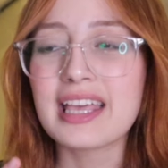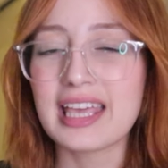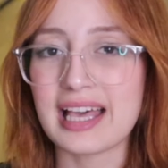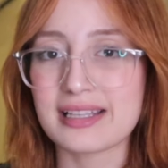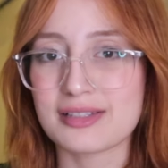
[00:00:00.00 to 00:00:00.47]

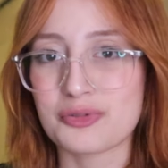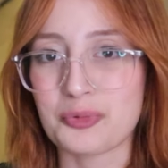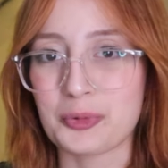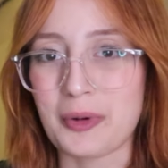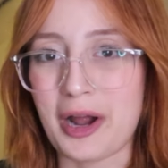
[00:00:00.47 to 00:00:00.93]
he has
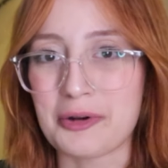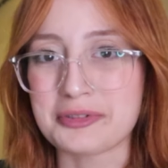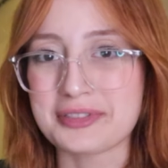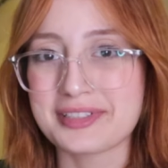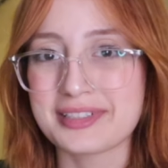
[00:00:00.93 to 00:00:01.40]

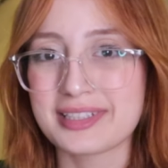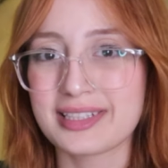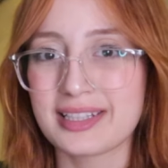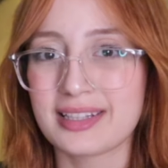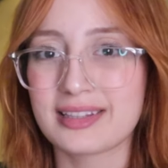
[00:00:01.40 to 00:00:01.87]
superpowers.
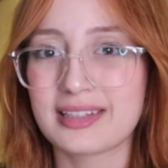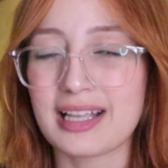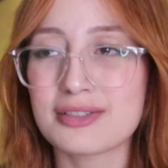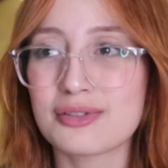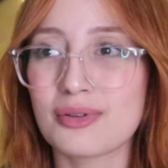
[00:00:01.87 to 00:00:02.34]

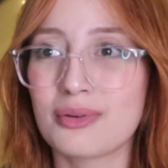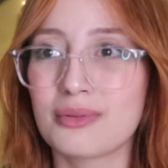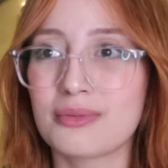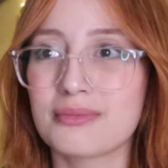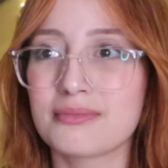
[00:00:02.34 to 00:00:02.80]
That's
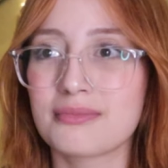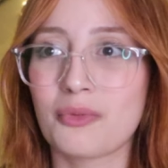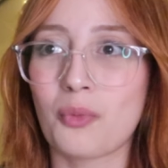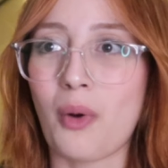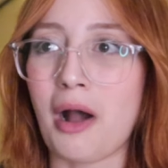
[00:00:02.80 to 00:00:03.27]
so
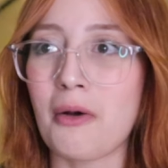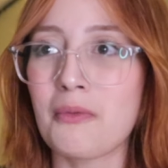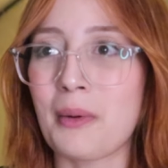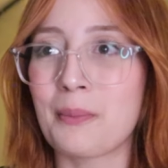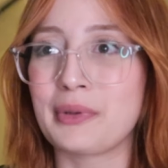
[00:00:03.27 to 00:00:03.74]

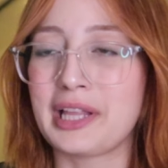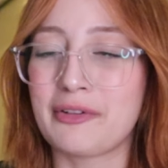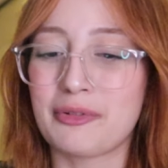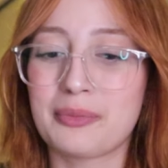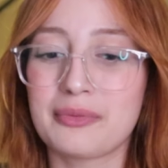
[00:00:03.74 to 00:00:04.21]
wow,
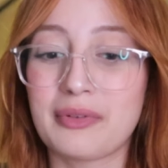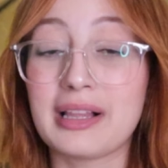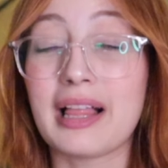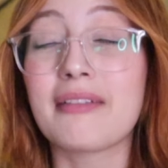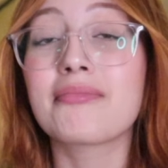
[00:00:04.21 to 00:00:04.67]
unbelievable.
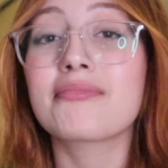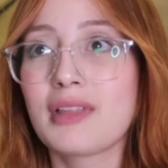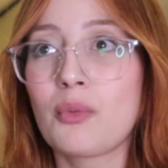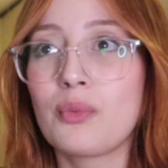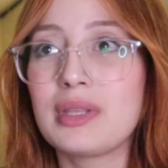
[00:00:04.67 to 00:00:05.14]
Well,
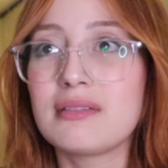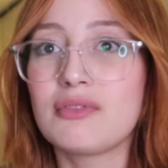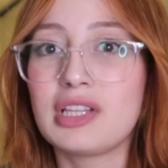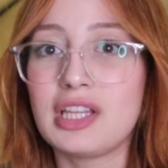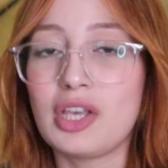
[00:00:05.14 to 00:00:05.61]
we
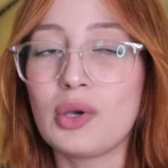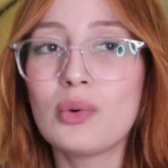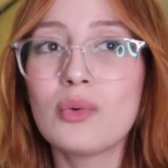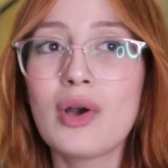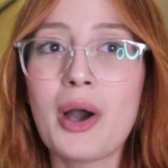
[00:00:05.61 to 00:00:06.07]
we
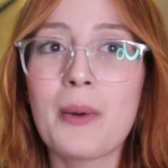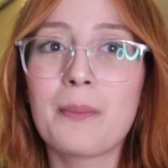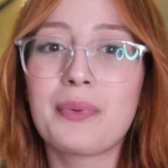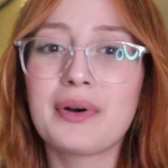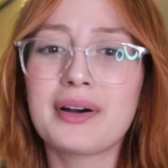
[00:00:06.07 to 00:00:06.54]
knew,
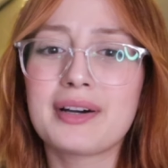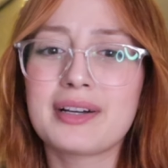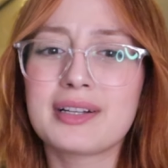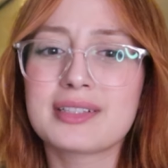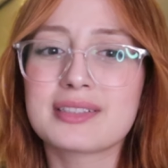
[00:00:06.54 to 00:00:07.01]

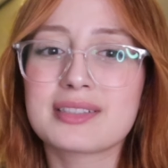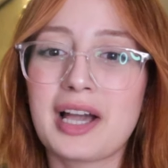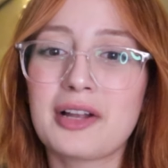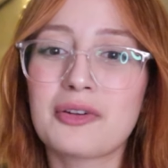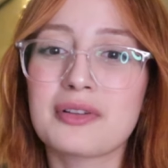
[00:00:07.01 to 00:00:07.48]
but
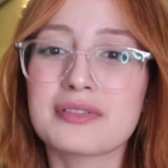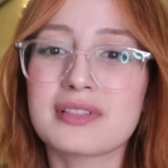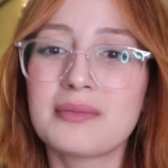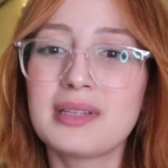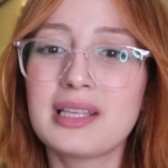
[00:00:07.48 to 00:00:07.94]
I don't know
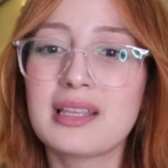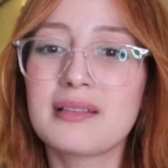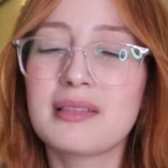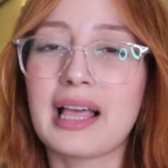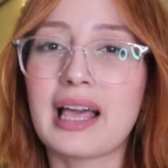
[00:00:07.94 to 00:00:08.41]
something
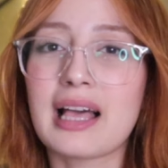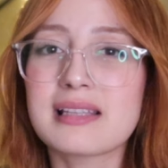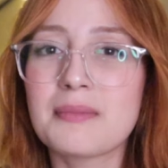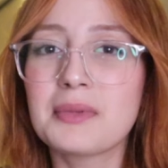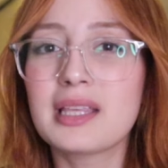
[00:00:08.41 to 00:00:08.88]
like
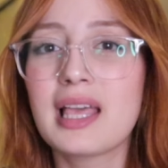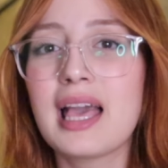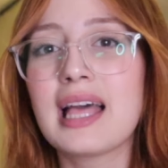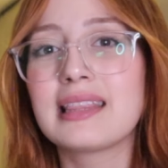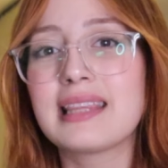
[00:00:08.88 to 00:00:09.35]
something
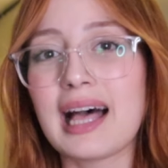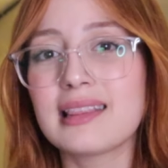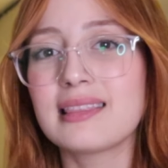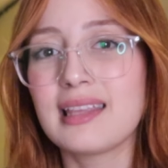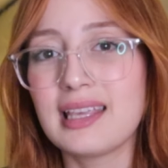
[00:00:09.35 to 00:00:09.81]

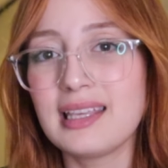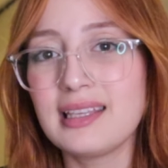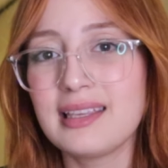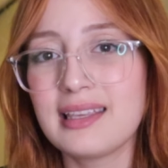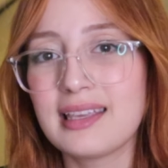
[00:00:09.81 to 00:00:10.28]
that
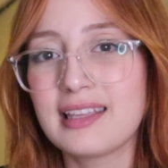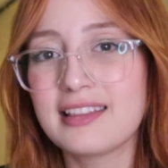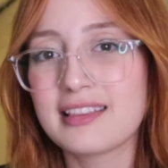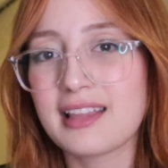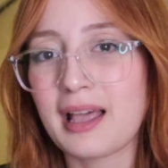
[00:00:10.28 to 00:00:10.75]
thing
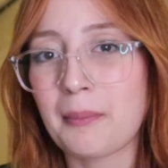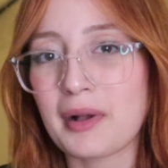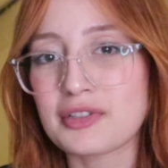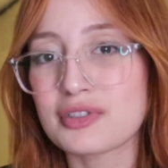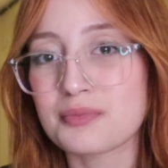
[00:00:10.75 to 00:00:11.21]
in like
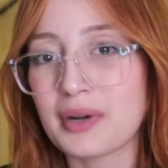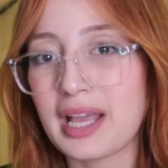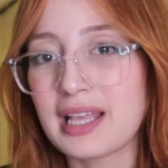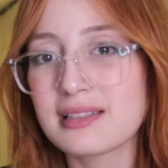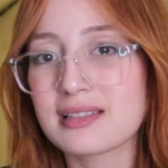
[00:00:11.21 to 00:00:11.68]
Butchered
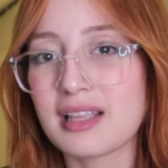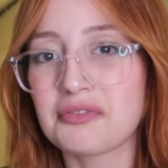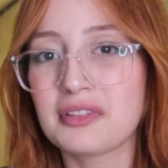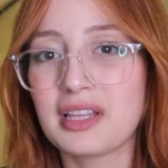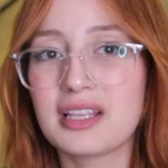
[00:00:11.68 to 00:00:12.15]
Brains
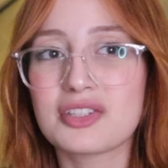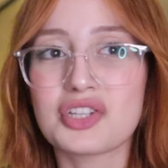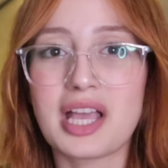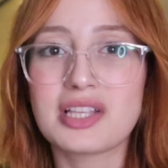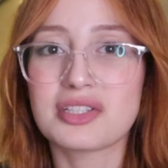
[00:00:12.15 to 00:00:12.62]
definitely
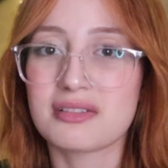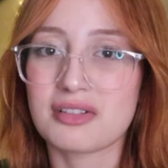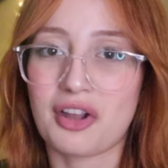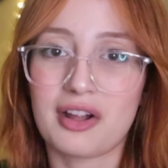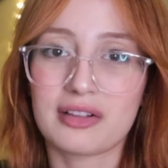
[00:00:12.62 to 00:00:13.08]
changed
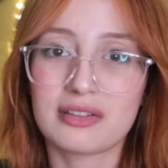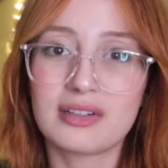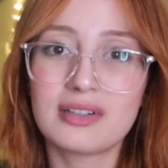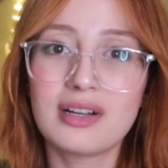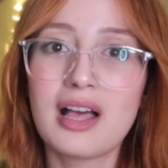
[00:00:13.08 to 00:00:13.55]
his
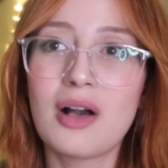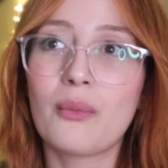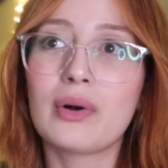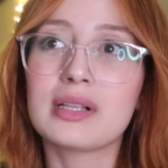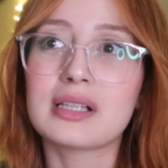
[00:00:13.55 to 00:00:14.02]
character.
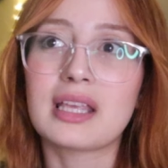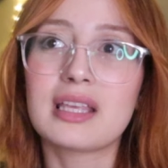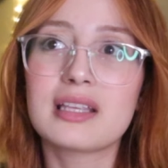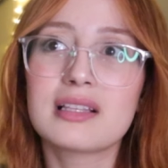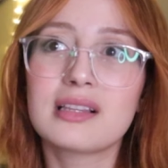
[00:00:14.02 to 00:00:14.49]
Well,
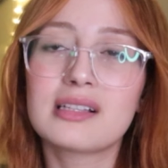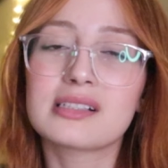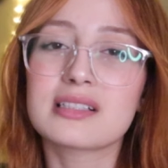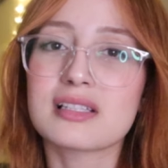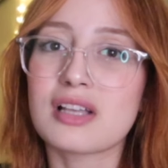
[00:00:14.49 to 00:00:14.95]
he
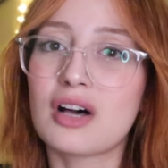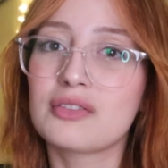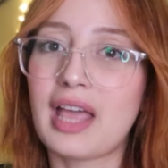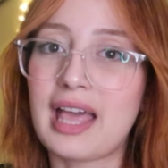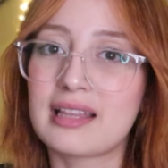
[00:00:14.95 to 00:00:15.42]
literally saw
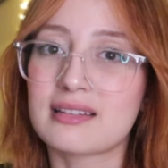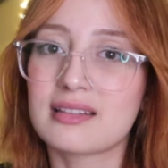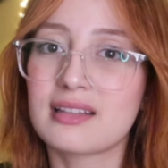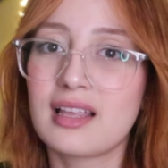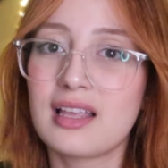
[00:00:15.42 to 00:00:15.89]
the end.